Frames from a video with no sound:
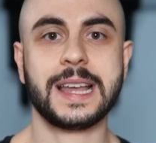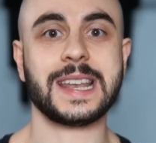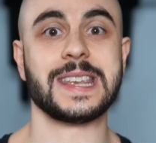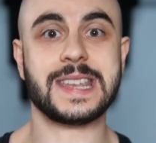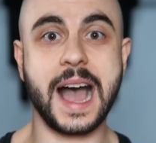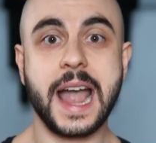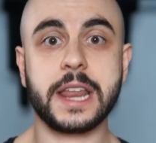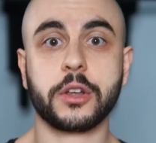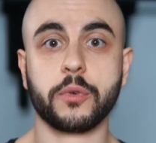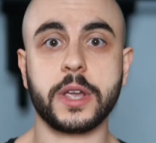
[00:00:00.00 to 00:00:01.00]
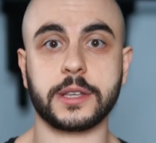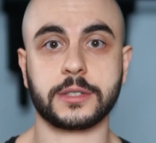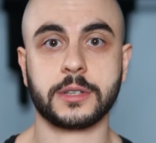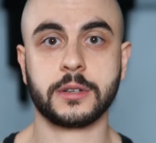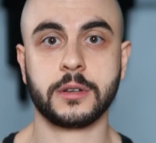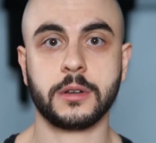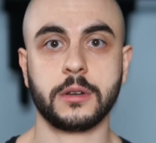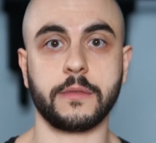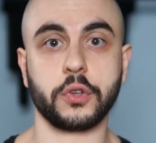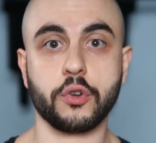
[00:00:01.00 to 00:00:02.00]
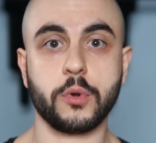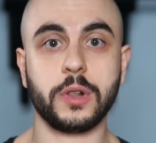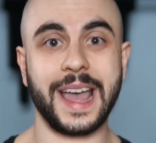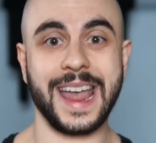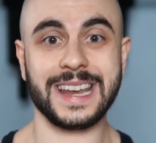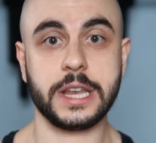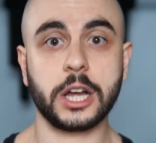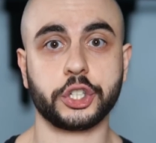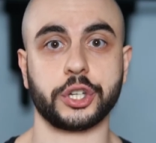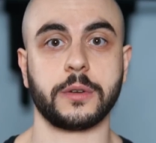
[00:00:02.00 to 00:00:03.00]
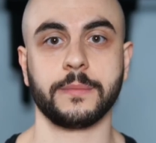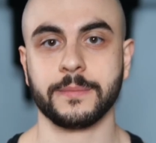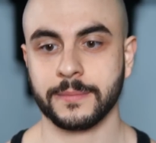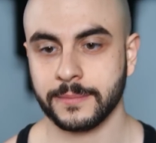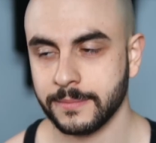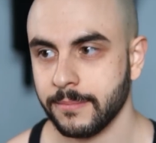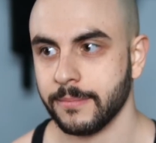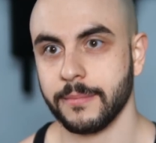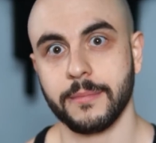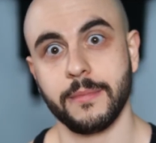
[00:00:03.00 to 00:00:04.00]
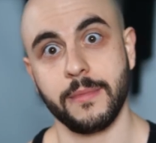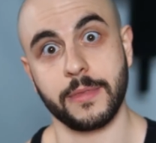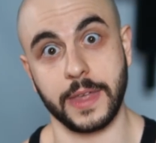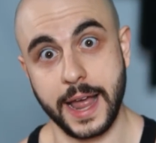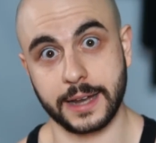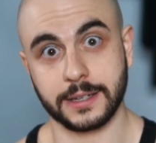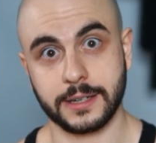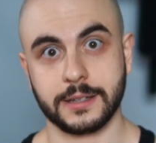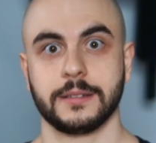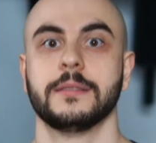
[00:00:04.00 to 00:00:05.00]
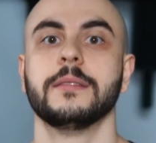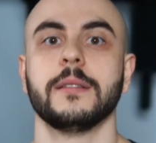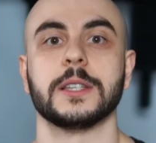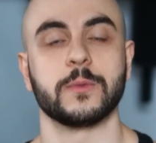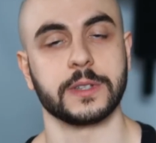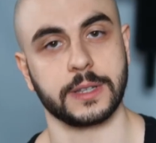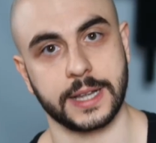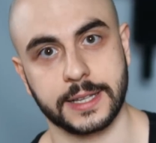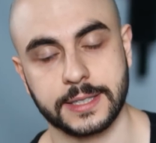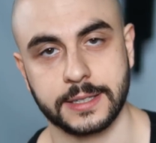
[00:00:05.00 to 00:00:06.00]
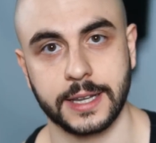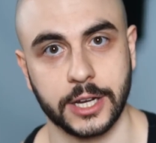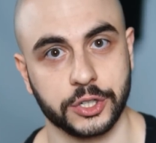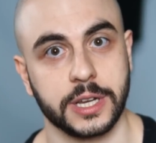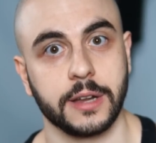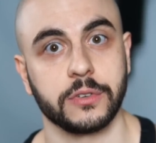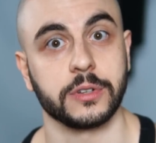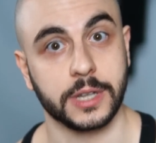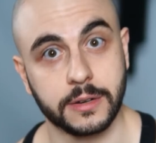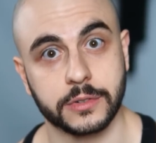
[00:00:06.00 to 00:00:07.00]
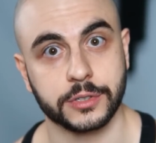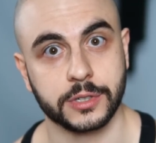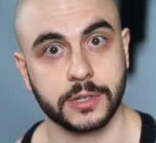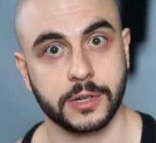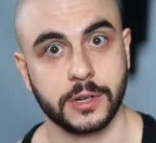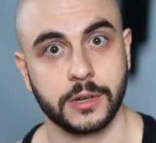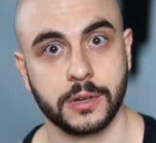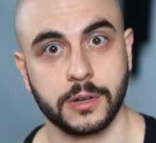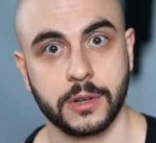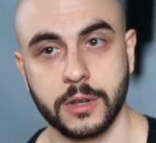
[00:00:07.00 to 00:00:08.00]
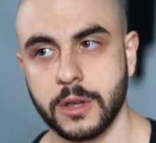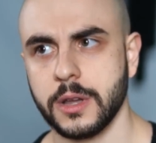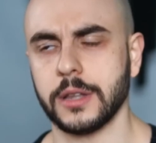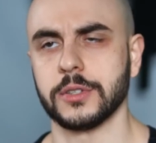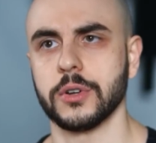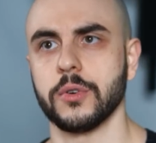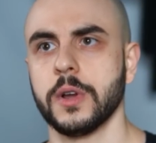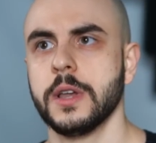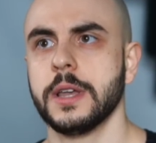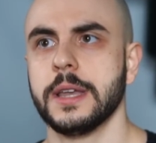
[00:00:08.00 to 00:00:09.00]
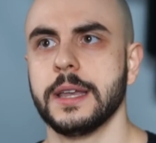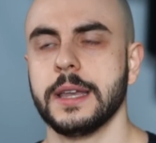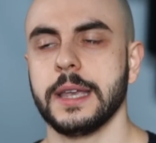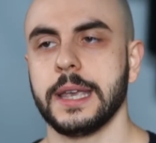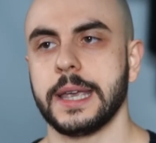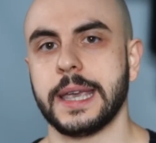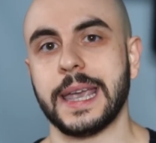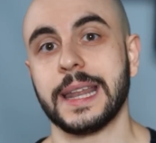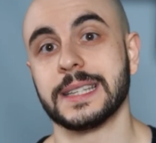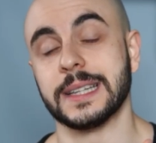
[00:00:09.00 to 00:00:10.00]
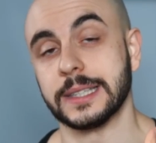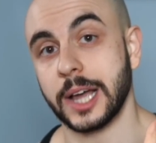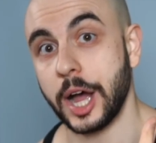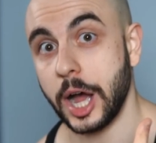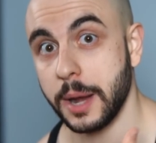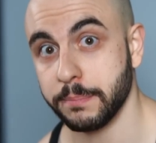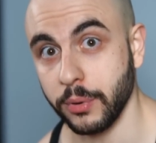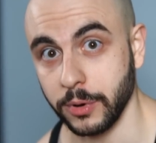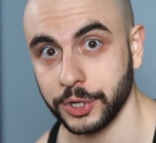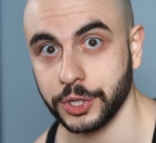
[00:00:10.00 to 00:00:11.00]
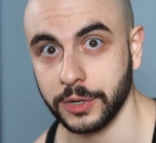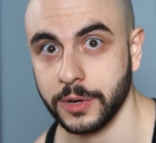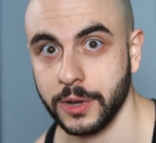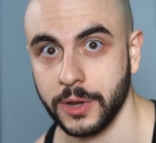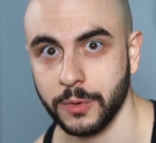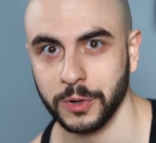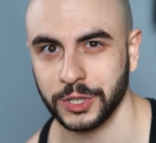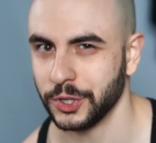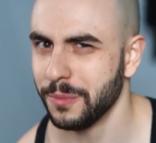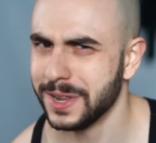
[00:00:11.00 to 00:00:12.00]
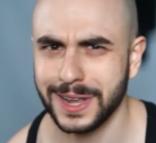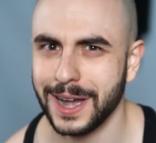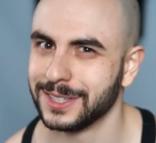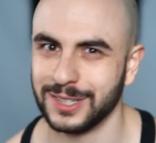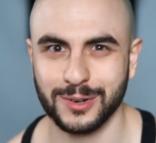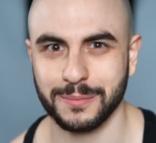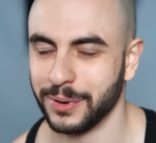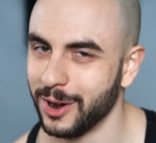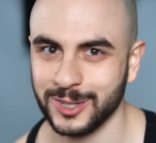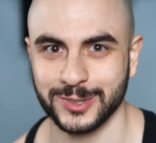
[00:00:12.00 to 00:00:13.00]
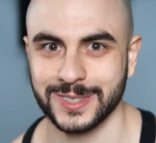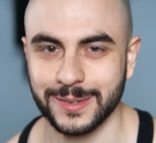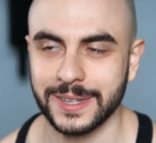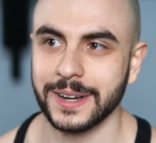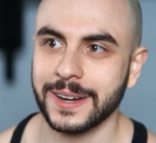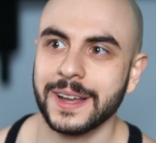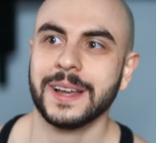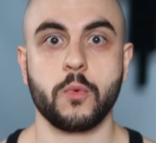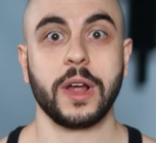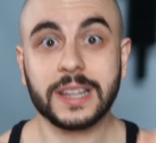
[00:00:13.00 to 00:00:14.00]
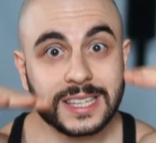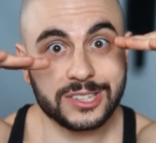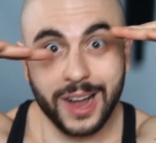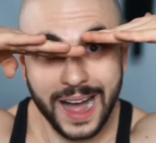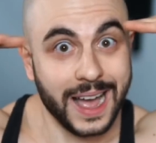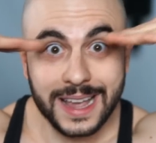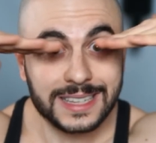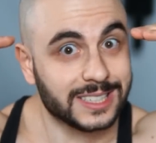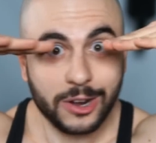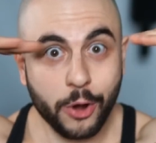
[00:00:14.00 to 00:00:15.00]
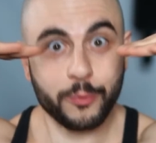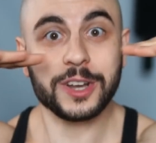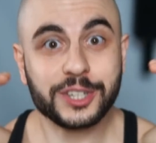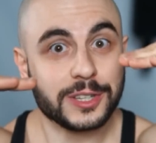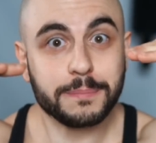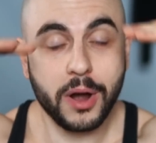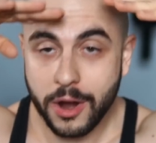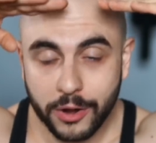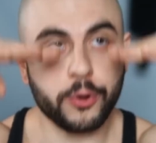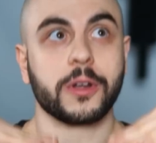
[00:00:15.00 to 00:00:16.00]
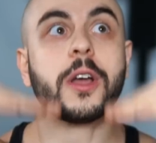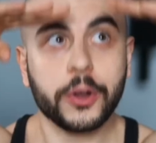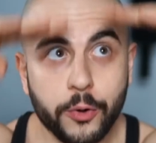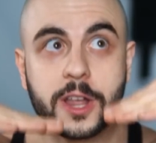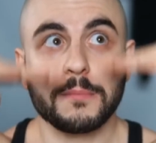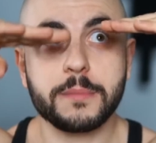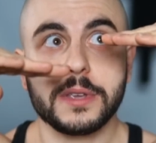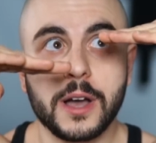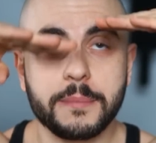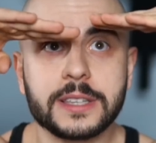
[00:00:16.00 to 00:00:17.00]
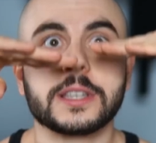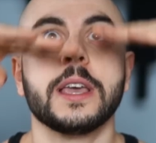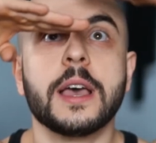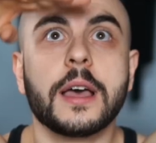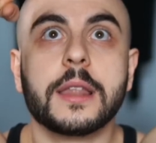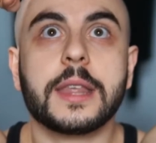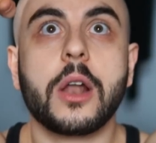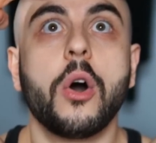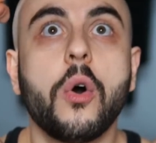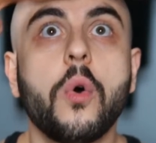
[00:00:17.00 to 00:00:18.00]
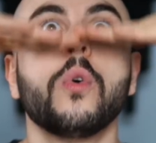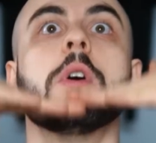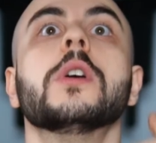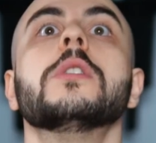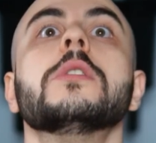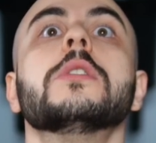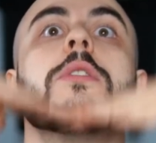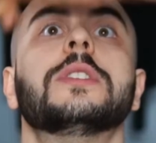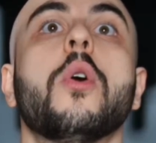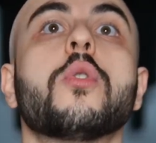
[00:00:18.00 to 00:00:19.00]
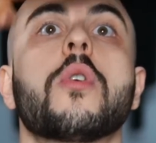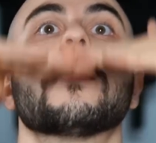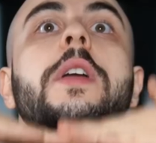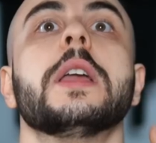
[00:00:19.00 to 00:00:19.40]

nine degrees of humeral adduction, that is when the lats actually have good leverage. And so it is the top portion, which so many guys are doing partials up there, where at least your eyes are reaching the bar or going a bit beyond. Basically, that whole zone over